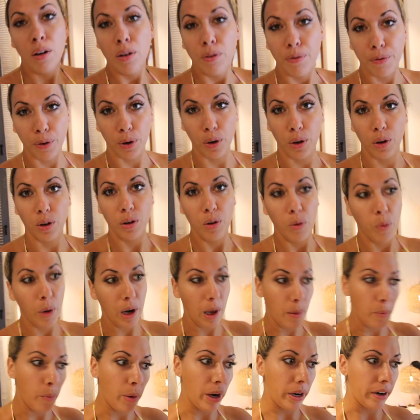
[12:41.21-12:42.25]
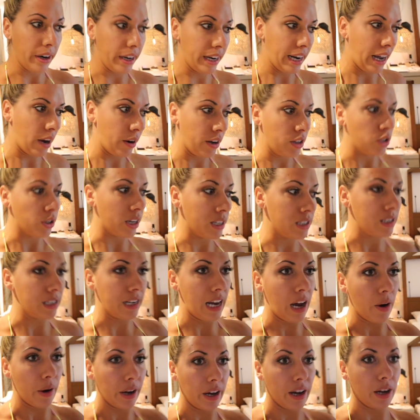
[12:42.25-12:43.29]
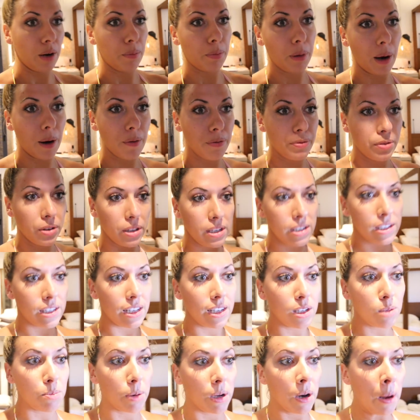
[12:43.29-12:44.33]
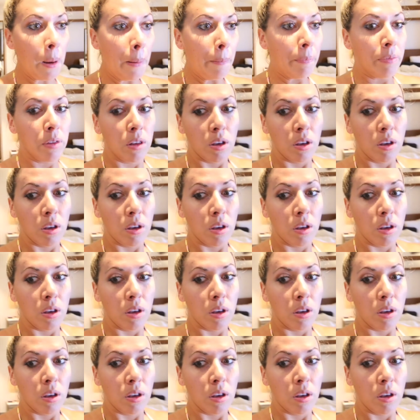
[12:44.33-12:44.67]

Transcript: for what I'm wearing and how I dress and how I kind of prep for these things. But